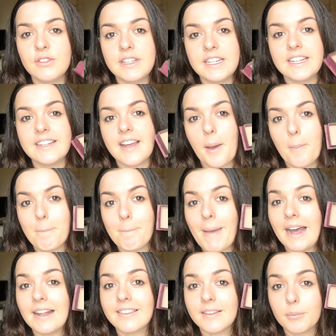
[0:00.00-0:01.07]
need a
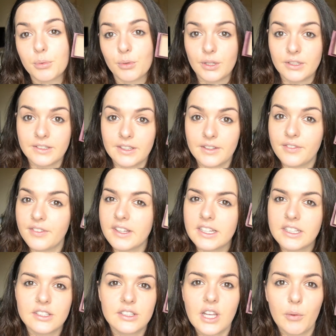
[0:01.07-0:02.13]
matte bronzer for
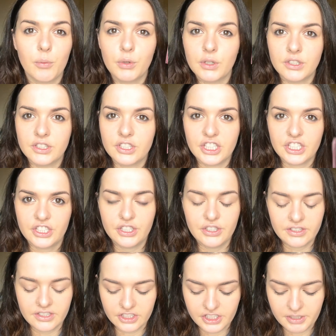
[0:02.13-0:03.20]
this. I wouldn't suggest
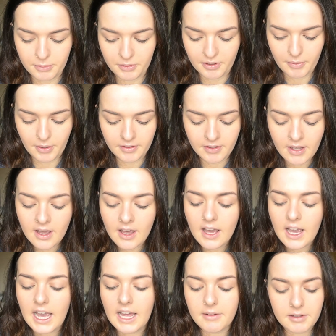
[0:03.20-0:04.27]
using a shimmery one.
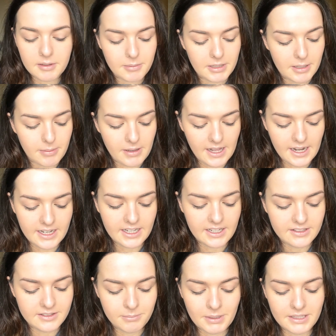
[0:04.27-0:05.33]
And I'm going to be applying it
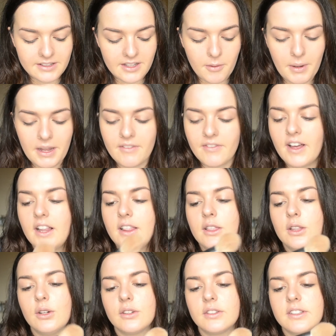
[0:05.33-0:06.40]
using my Zoeva
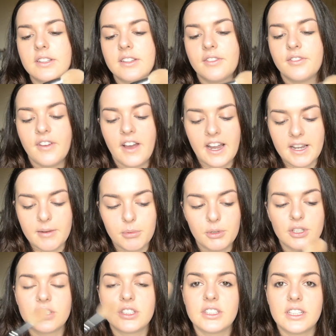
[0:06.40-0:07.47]
Luxe Definer
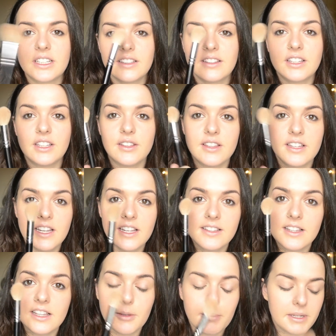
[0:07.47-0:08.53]
brush. Excuse that it is
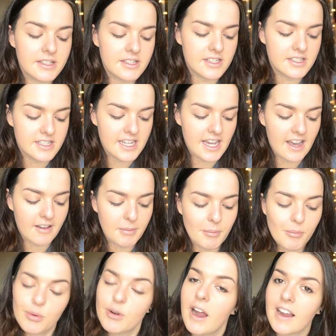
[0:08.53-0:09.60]
a little bit dirty, I have
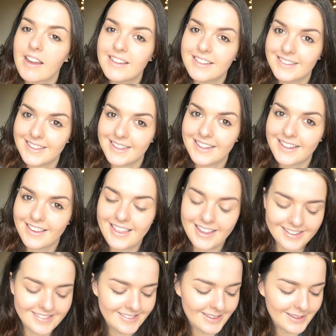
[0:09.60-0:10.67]
been practicing
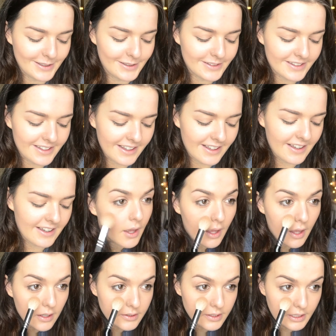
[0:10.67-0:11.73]
this look.
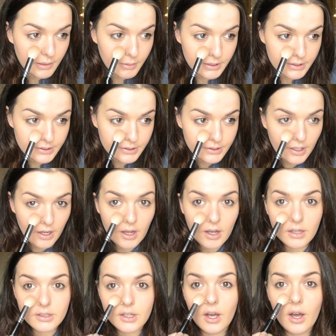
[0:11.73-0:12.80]
So you want to
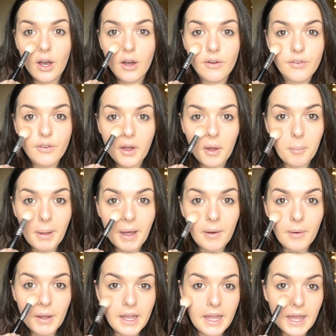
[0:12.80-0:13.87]
start off
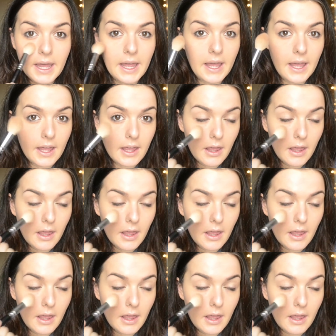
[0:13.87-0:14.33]
about here,